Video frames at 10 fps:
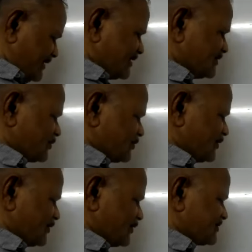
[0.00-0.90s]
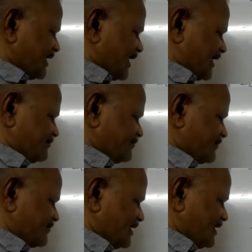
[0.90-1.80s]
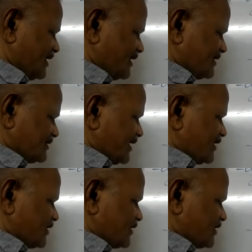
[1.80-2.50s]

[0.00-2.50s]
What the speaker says: Choice is C on